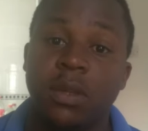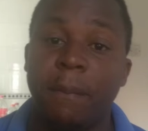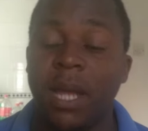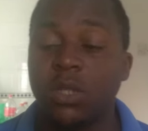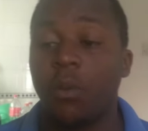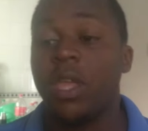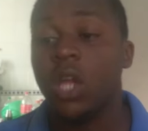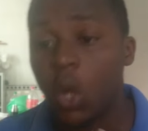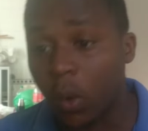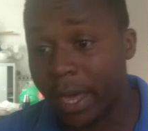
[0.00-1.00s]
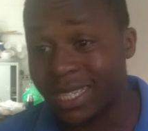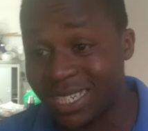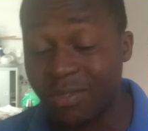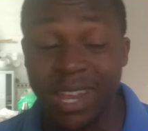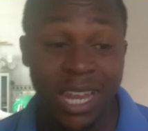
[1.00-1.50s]
But when you look at
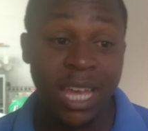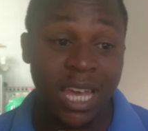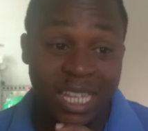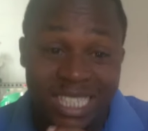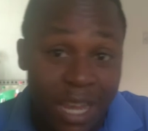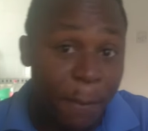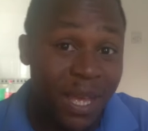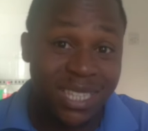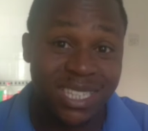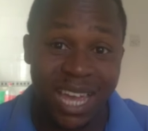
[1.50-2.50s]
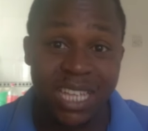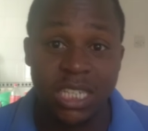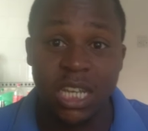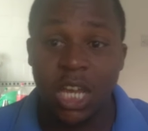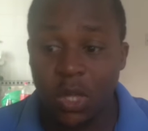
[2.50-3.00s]
it really deep
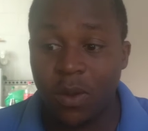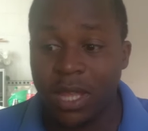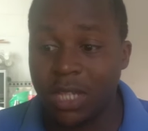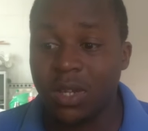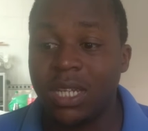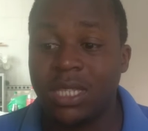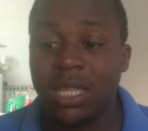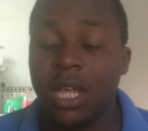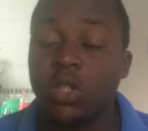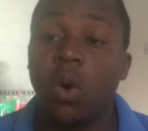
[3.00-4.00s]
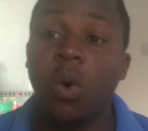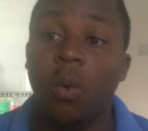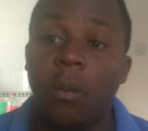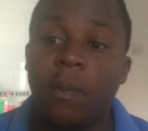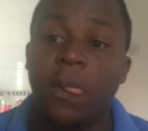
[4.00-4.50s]
inside, you can actually see that, oh,